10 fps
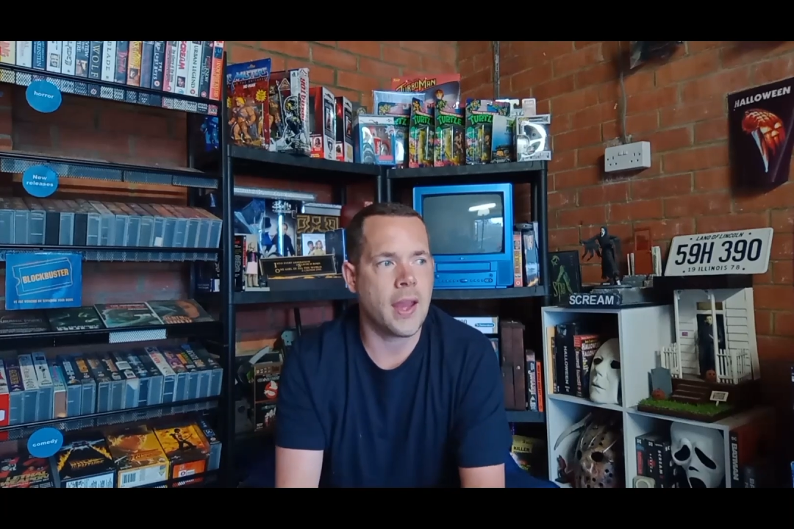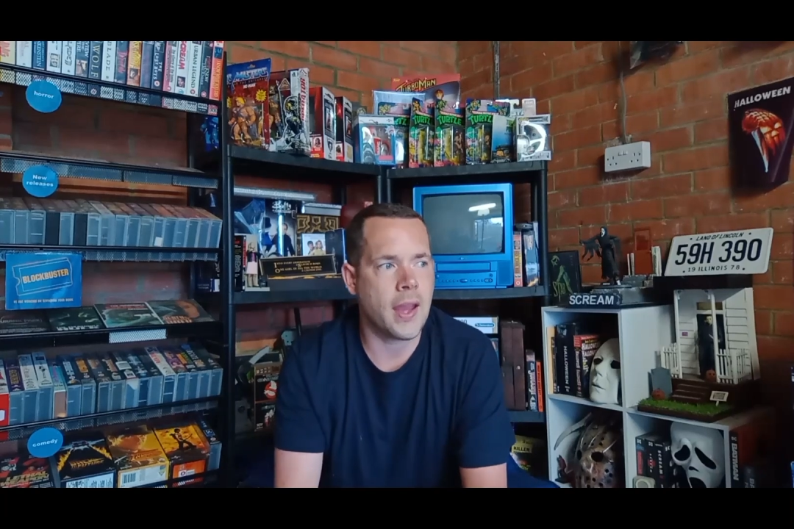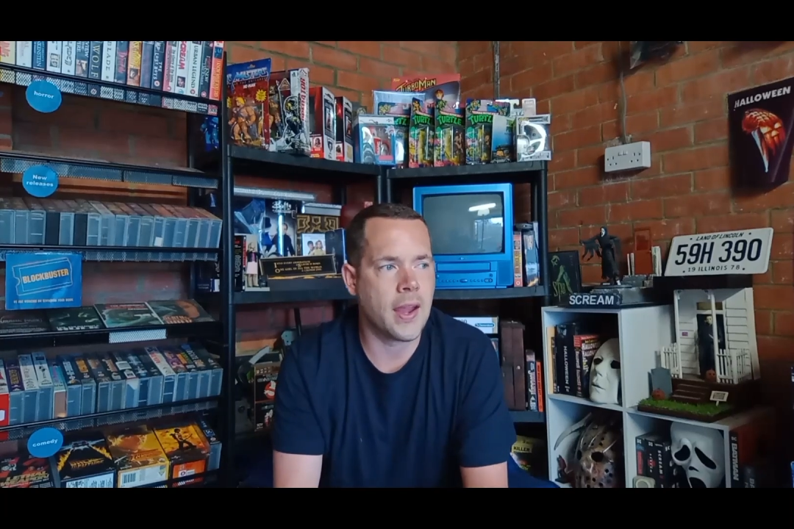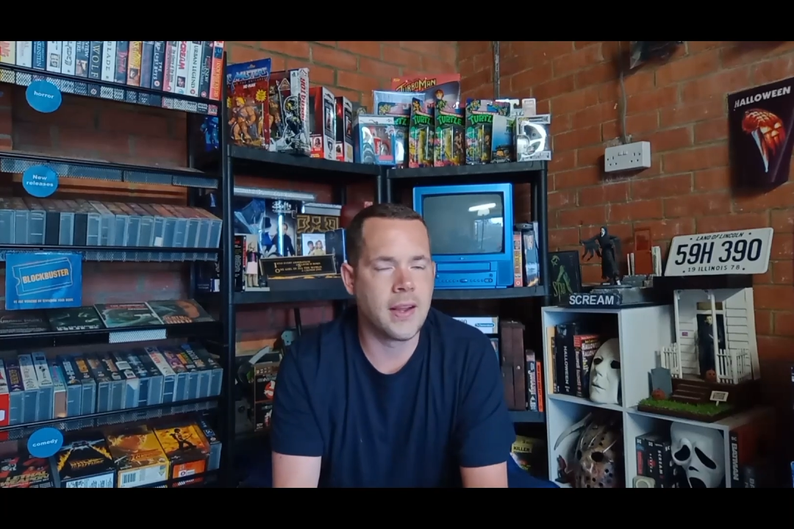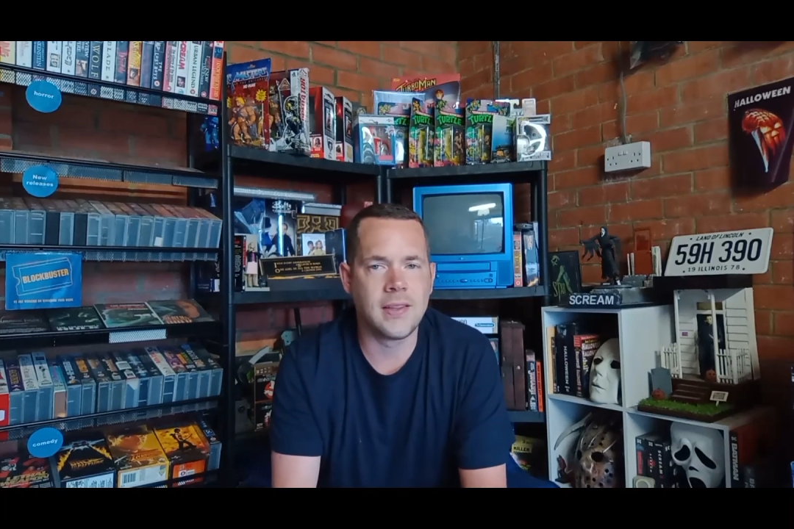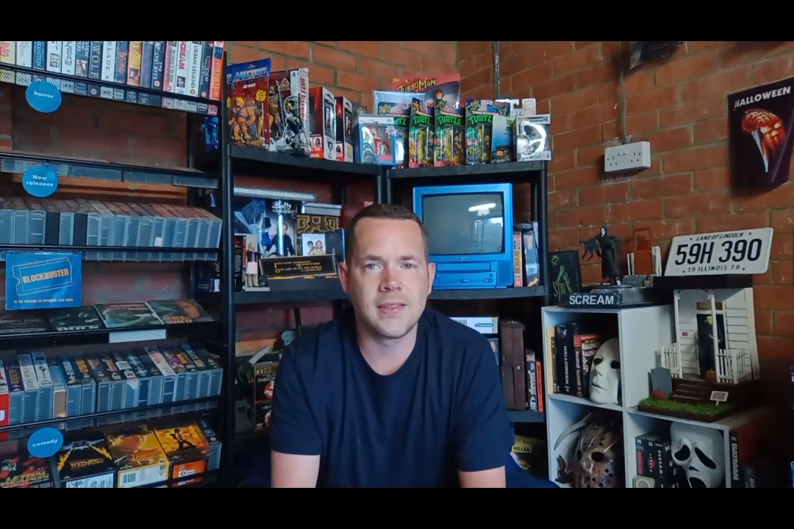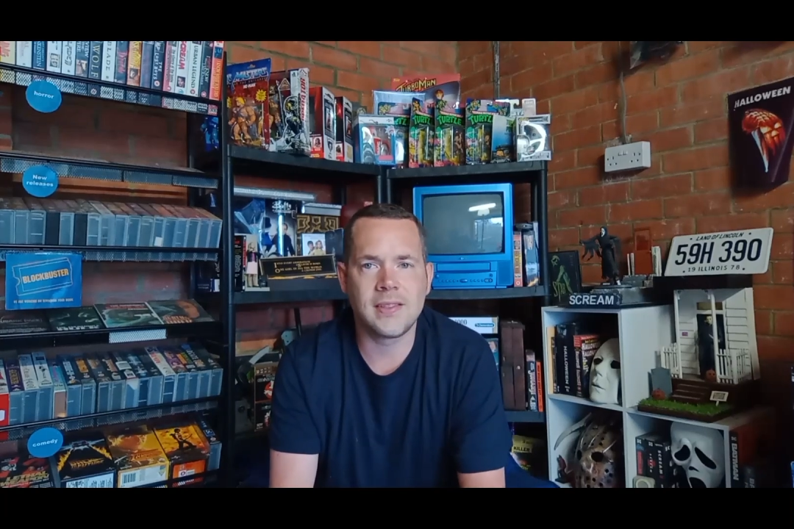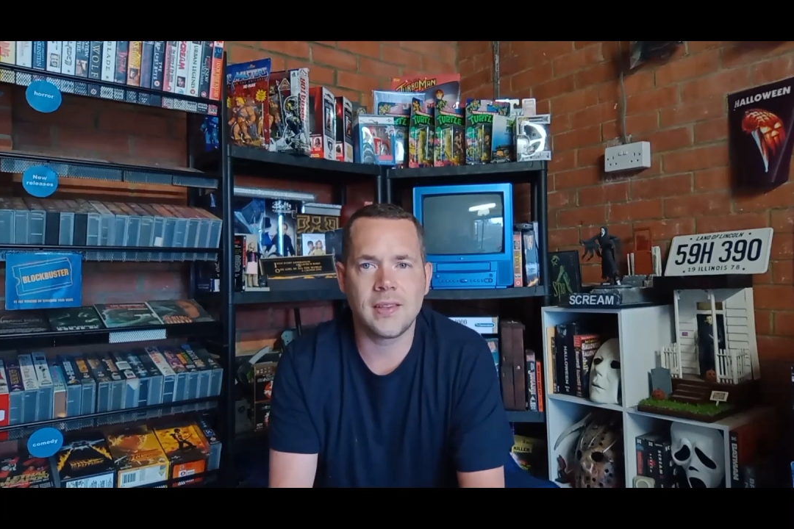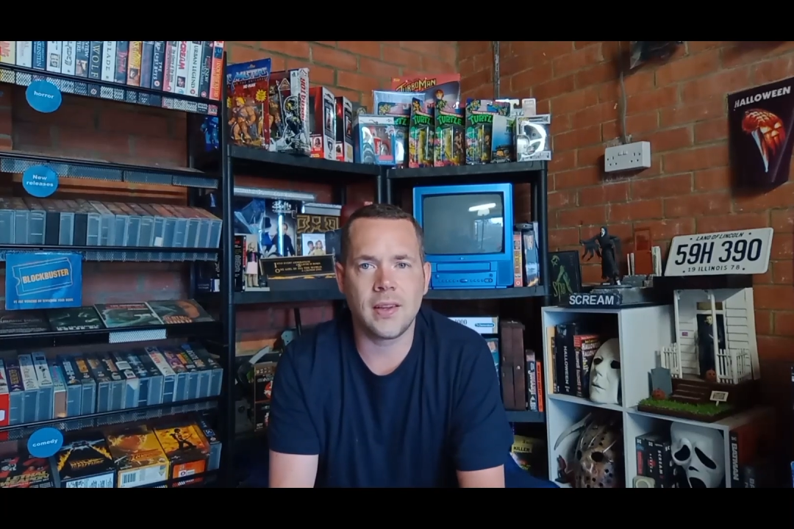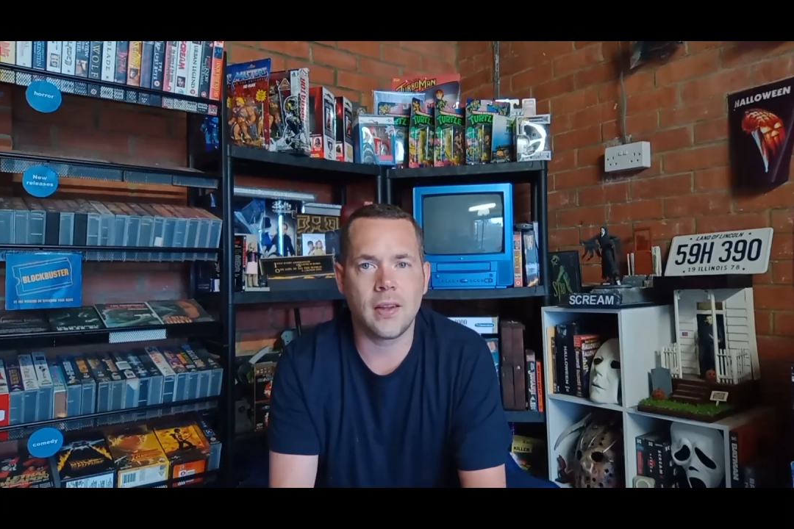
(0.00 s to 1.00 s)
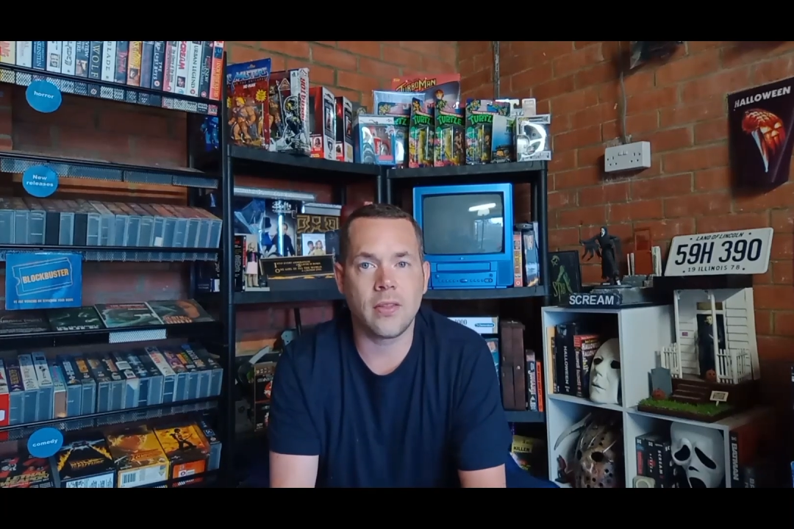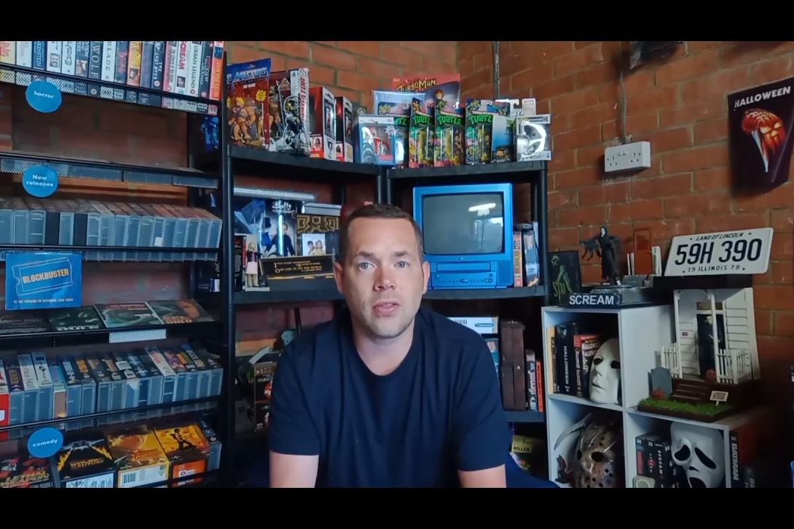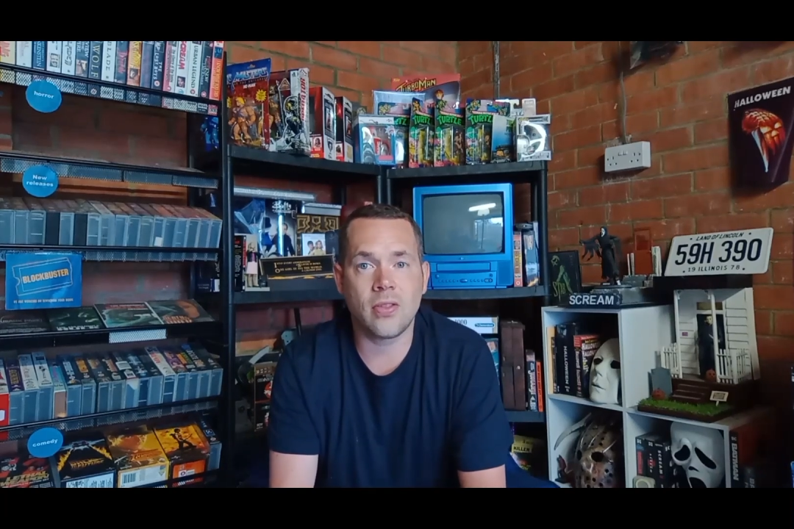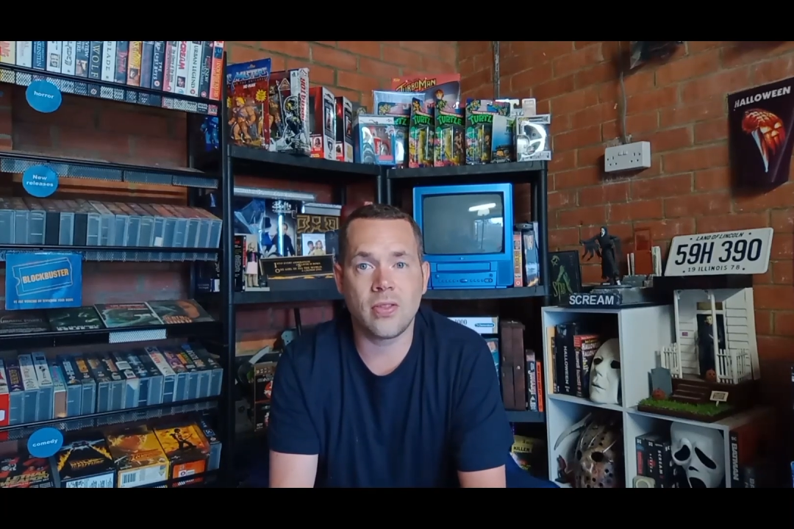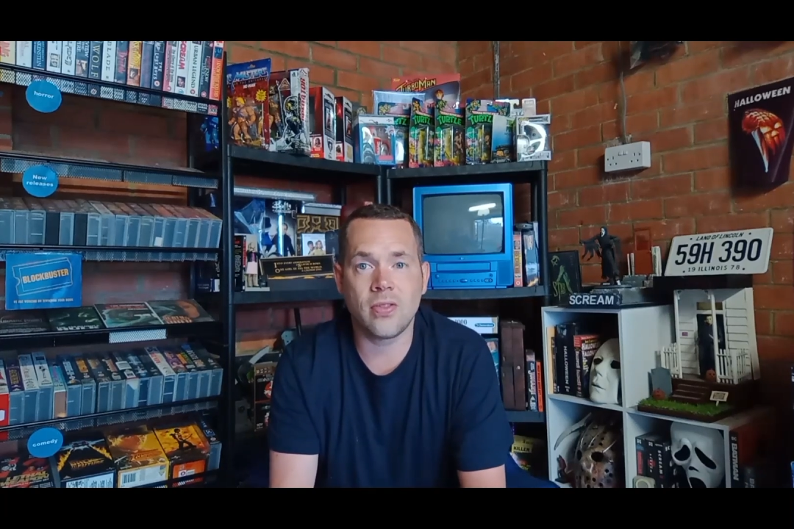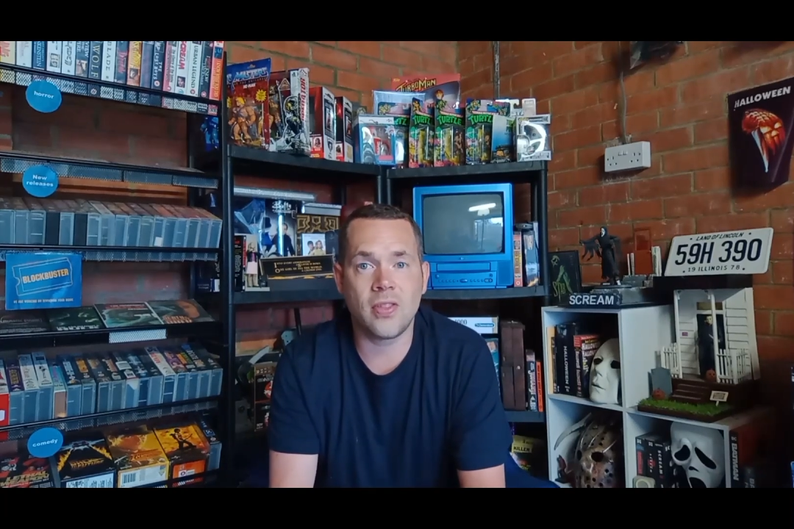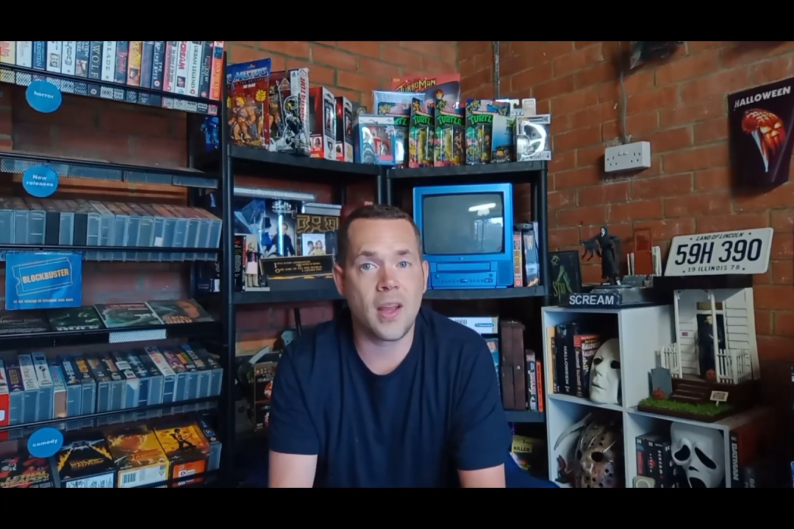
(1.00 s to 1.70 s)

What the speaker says: And the